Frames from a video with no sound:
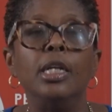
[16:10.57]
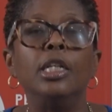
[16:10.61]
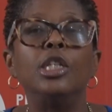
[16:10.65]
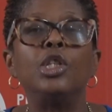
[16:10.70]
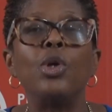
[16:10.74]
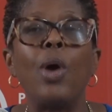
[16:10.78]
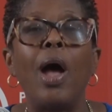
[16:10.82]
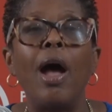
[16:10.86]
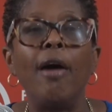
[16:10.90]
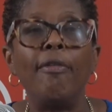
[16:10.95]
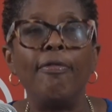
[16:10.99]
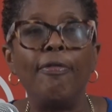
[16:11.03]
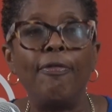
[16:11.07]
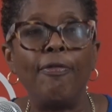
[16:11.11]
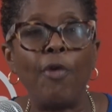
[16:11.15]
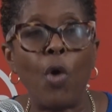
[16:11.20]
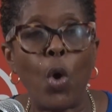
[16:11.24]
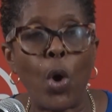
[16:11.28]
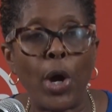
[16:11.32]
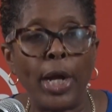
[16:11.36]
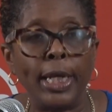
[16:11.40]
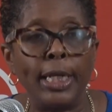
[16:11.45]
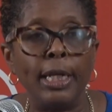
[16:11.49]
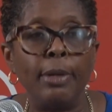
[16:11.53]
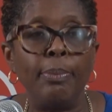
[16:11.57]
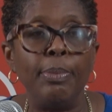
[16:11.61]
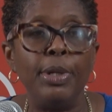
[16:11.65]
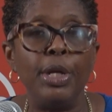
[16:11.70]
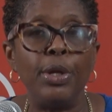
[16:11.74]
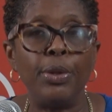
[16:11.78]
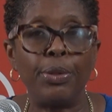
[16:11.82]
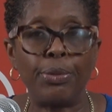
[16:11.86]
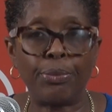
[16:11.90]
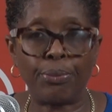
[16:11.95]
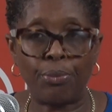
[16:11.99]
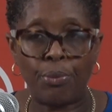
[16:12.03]
to avoid it
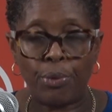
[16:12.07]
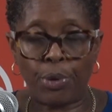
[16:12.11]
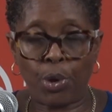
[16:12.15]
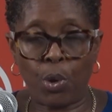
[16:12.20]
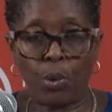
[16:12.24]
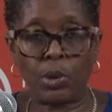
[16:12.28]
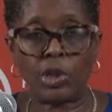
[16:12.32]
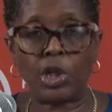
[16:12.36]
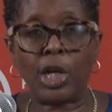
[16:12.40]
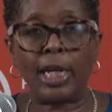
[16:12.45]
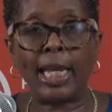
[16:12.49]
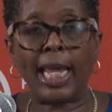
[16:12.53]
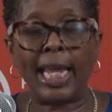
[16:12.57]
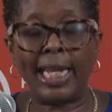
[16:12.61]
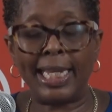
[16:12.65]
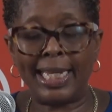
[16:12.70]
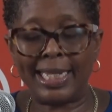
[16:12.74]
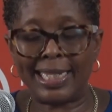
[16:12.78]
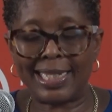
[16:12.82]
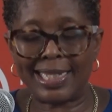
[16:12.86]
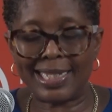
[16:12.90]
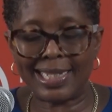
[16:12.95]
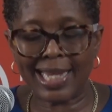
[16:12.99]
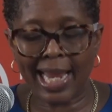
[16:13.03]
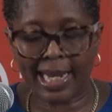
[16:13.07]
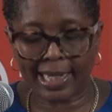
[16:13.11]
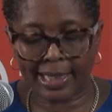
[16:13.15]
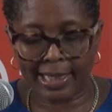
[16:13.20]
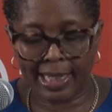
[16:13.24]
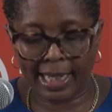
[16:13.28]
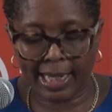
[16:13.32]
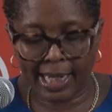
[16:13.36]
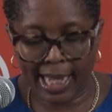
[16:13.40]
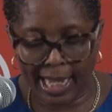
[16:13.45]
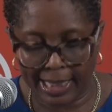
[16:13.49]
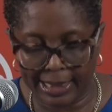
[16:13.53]
being thrown out on any
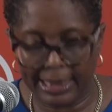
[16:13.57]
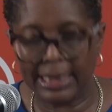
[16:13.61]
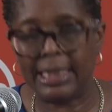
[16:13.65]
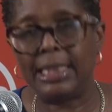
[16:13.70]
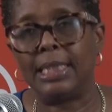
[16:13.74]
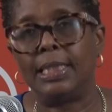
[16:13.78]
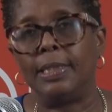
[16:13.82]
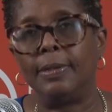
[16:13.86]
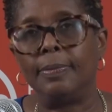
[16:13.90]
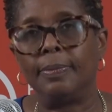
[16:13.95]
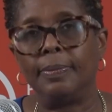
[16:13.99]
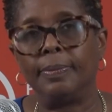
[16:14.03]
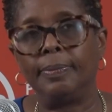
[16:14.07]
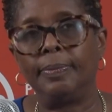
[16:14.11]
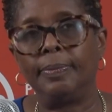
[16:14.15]
technicality.